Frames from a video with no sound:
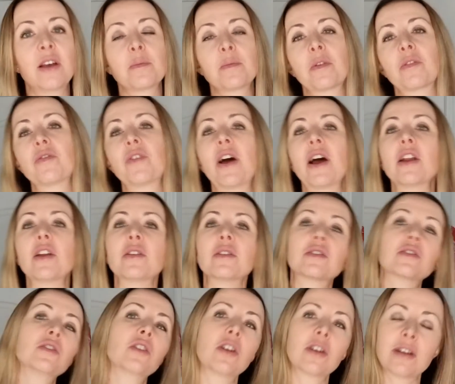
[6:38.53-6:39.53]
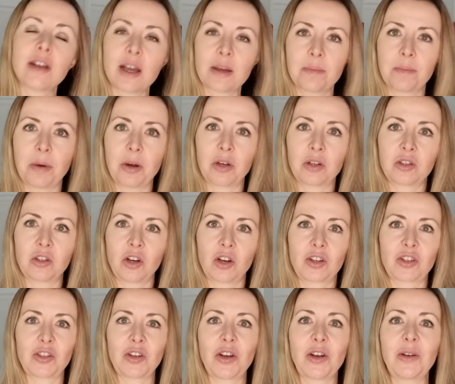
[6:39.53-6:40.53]
Profhilo is not like
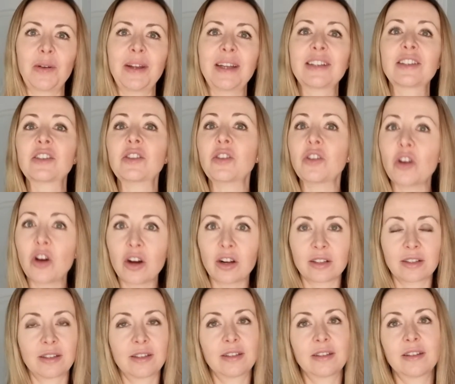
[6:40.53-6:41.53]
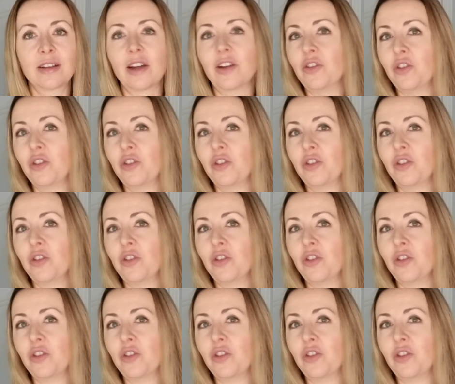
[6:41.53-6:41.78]
Botox, so it's not a